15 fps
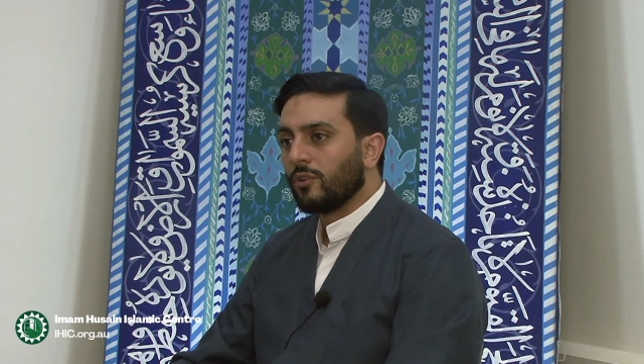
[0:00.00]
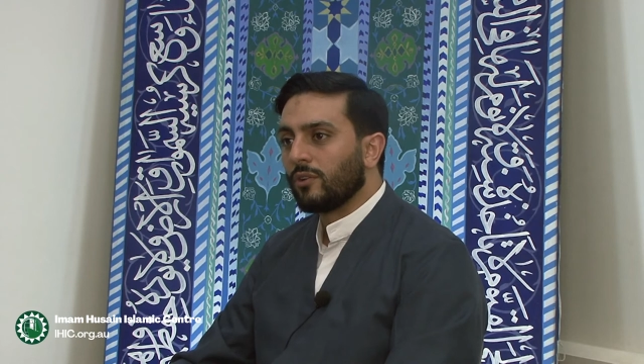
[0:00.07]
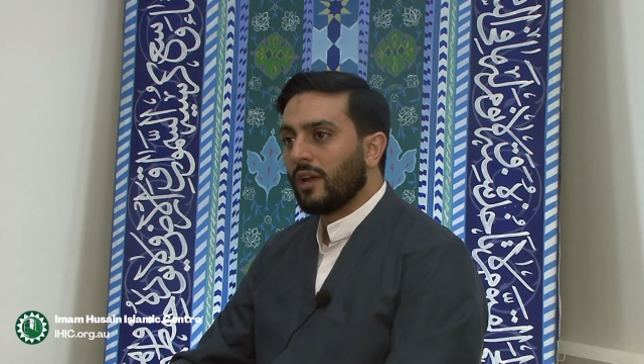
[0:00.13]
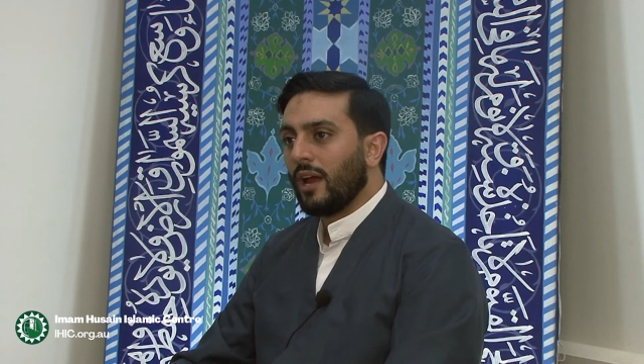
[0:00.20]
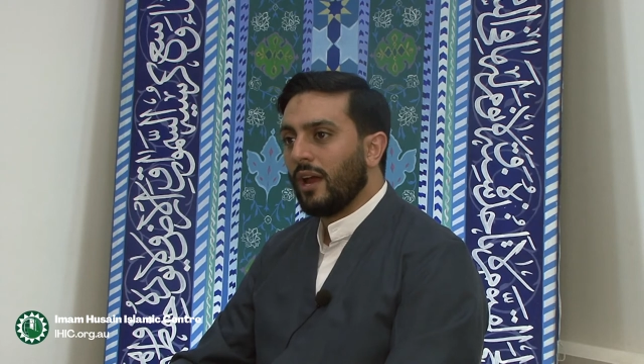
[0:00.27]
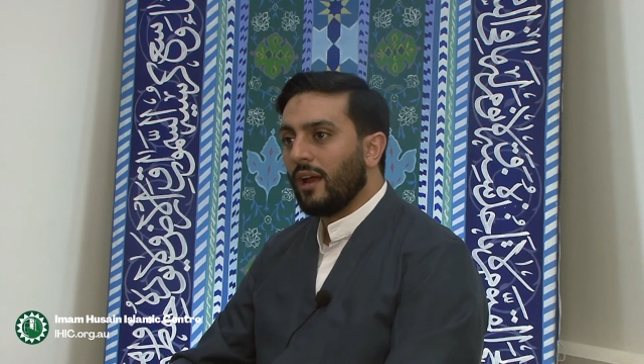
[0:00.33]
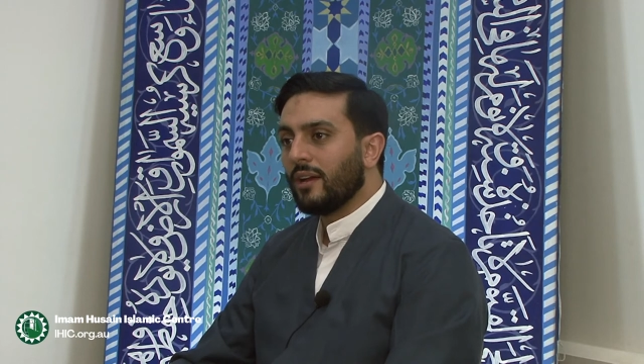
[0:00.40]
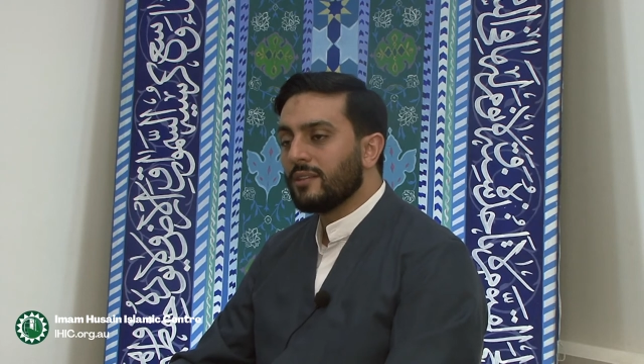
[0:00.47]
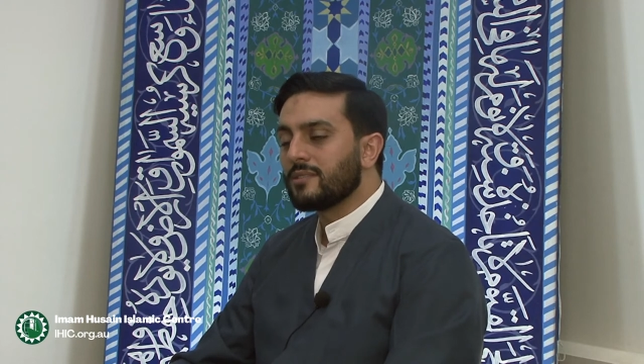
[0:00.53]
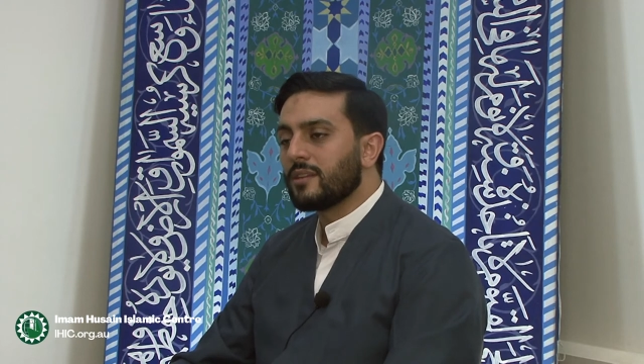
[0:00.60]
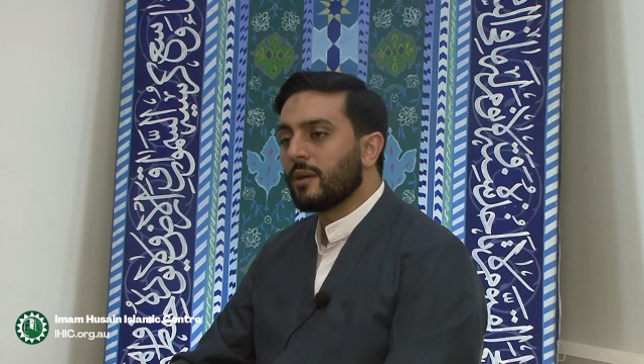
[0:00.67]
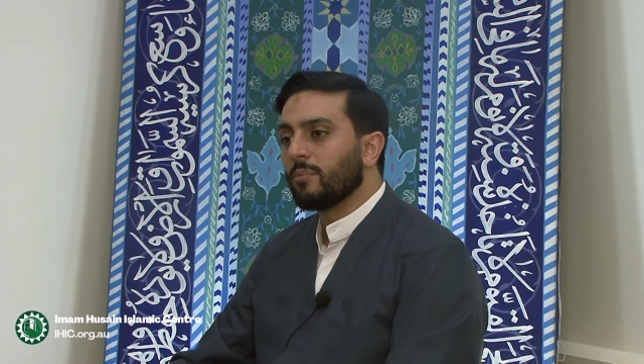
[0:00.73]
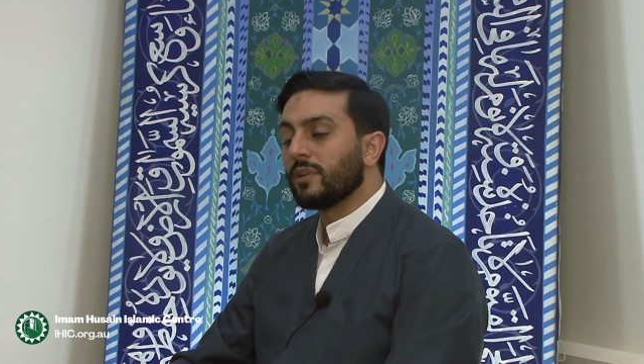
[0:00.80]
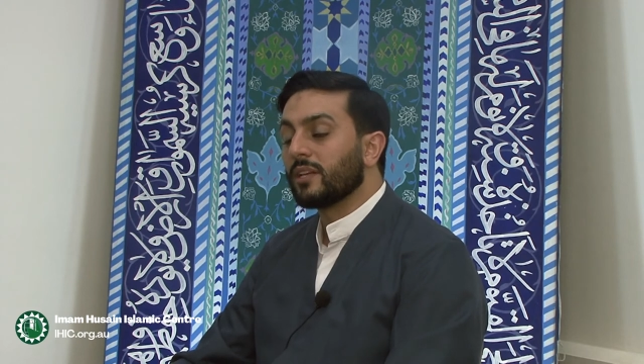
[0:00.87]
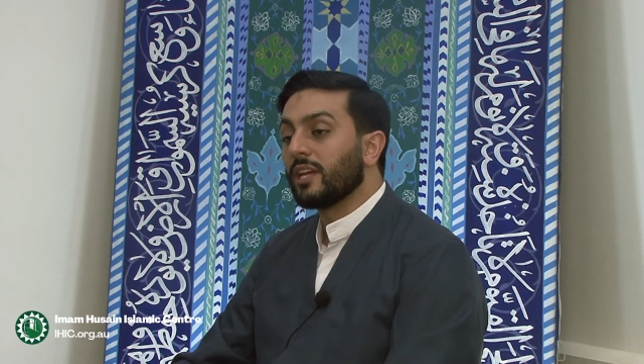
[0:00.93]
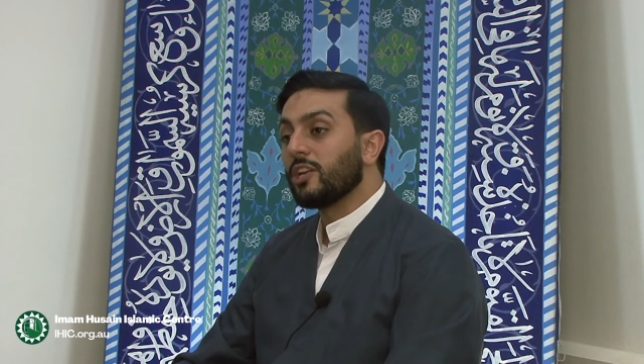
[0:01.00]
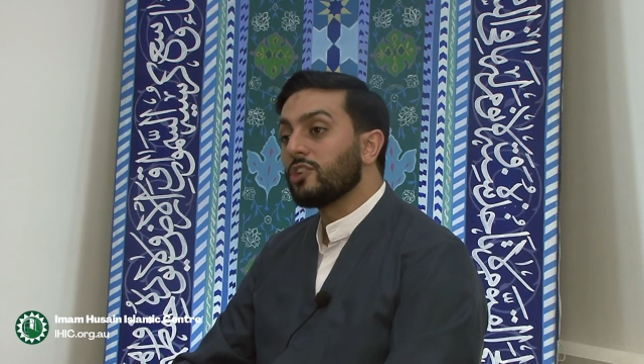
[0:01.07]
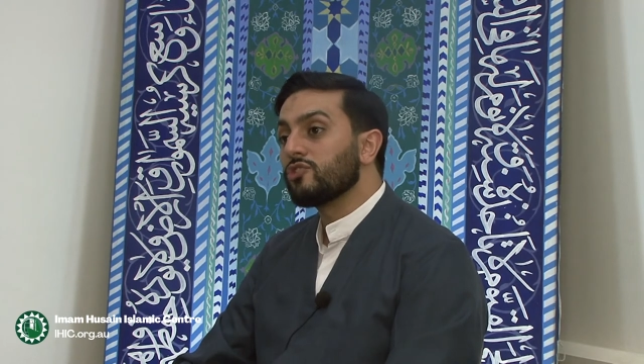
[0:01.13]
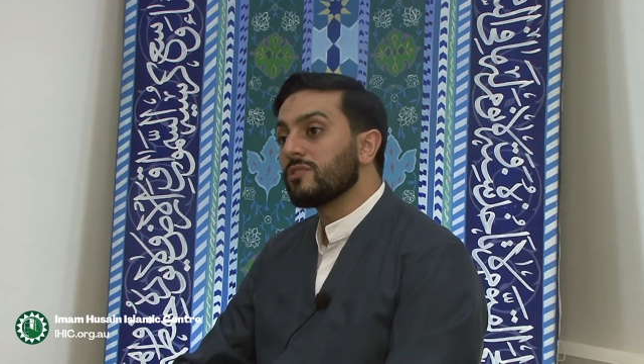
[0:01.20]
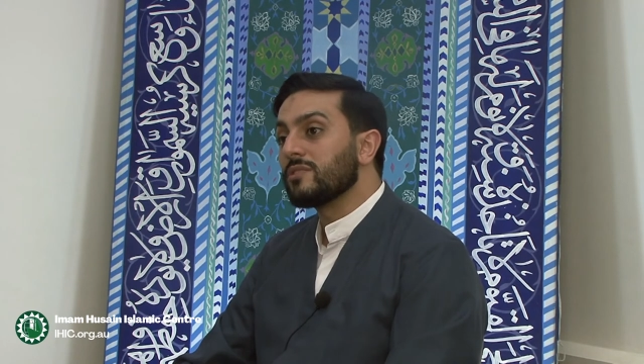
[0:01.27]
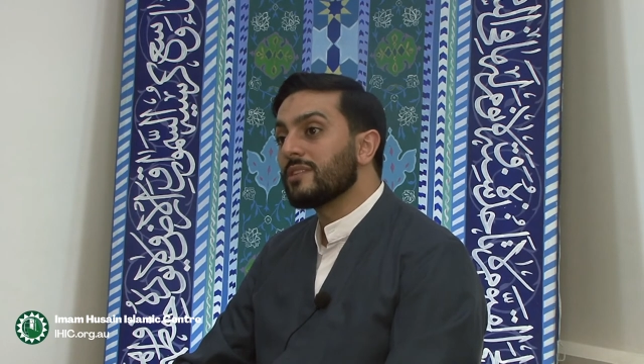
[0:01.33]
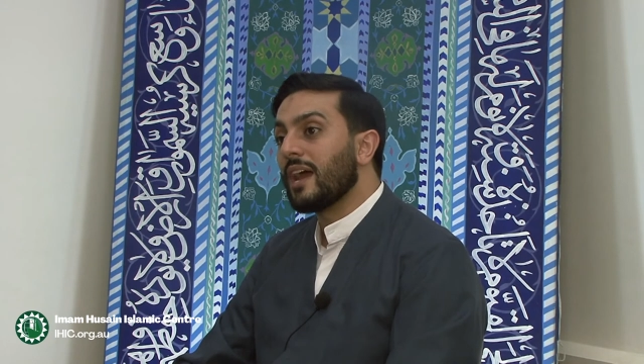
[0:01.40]
Quran,
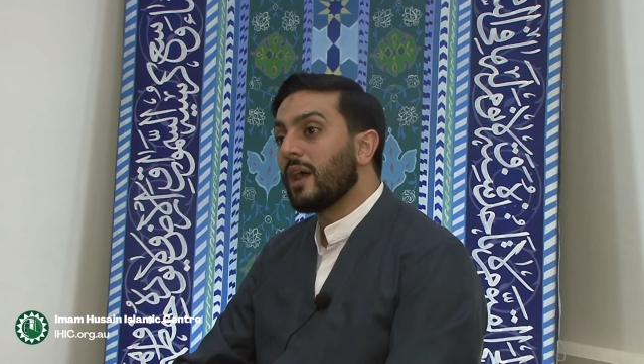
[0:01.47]
supplications.